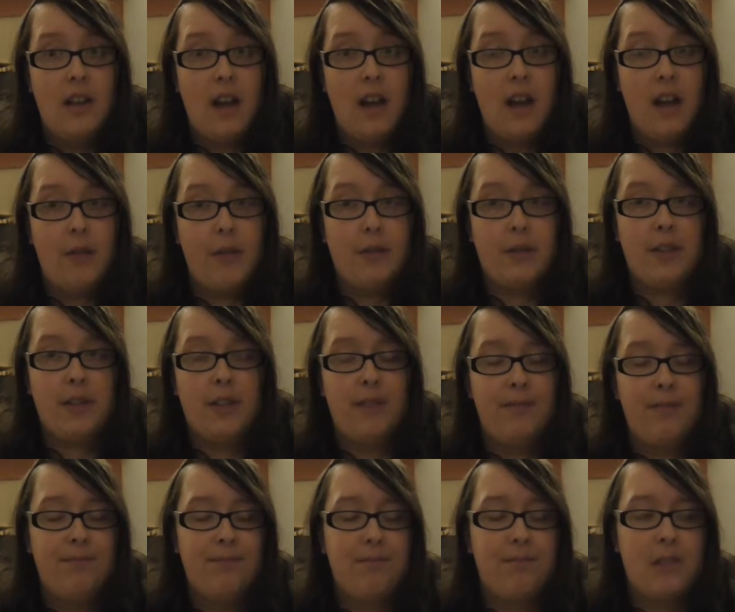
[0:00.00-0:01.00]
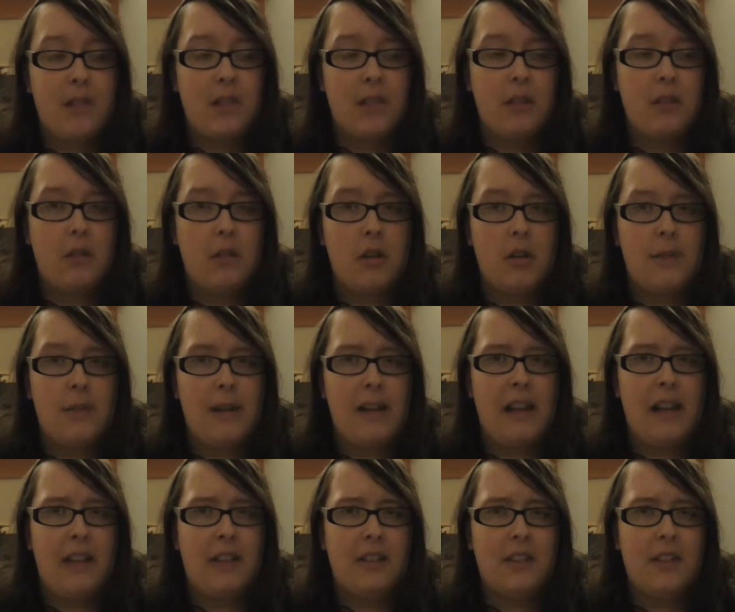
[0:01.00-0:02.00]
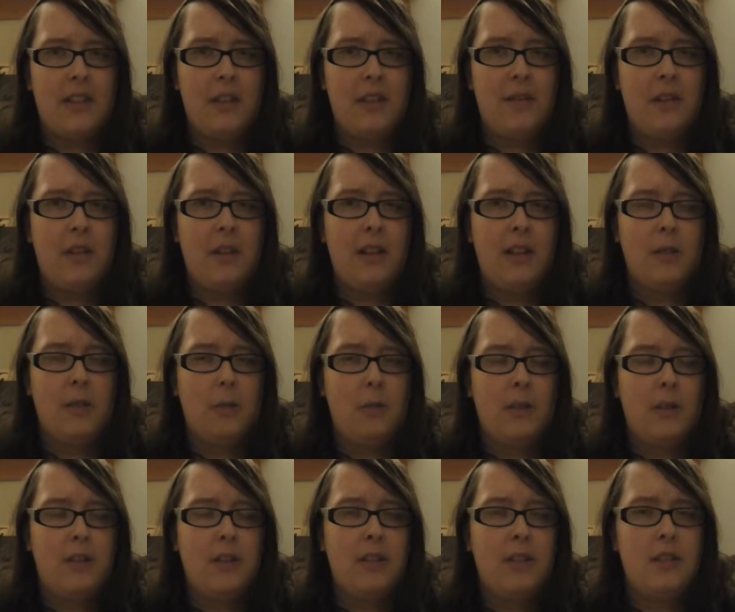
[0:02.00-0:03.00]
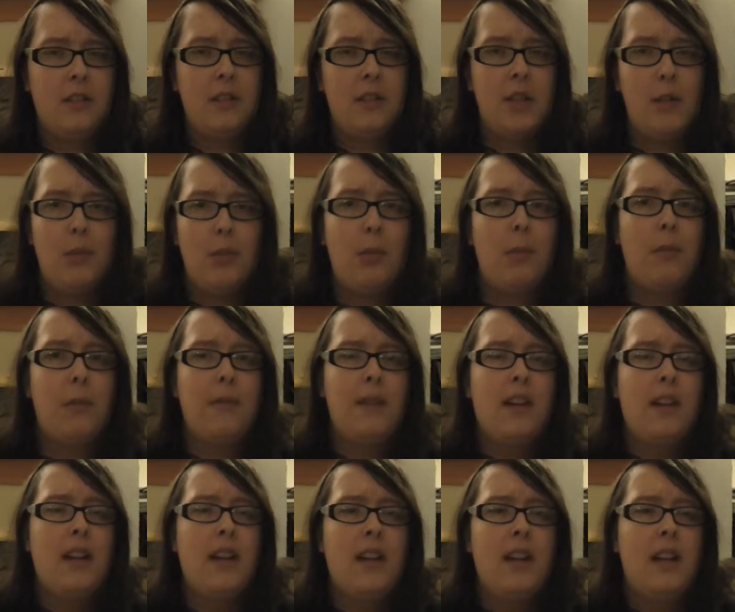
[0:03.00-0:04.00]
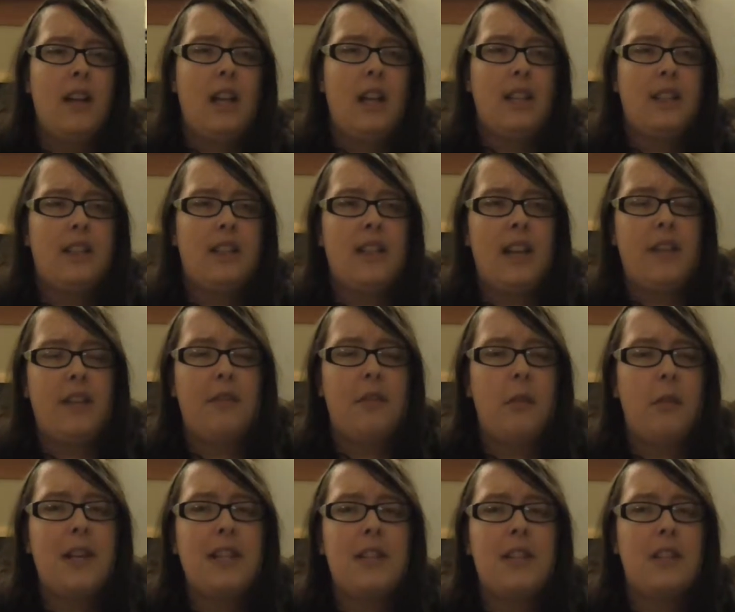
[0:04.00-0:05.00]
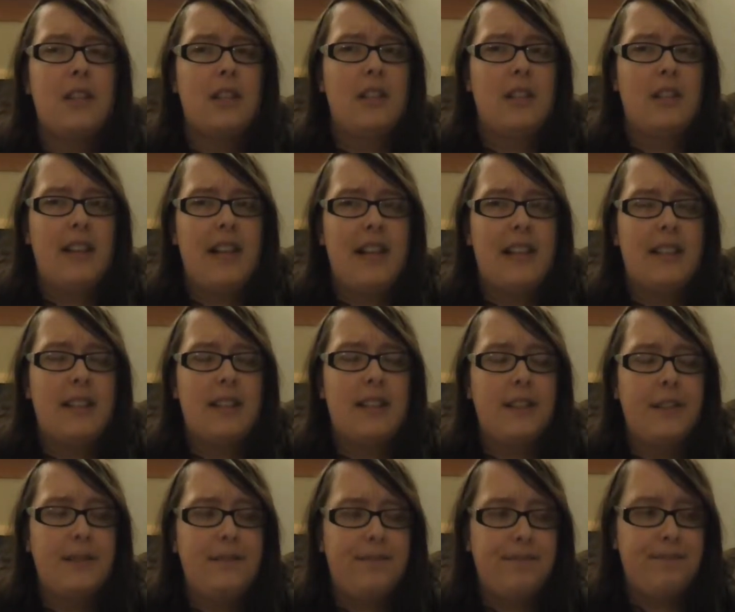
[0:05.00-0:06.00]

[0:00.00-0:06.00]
I was talking about how difficult it was to come up with a set of questions to ask.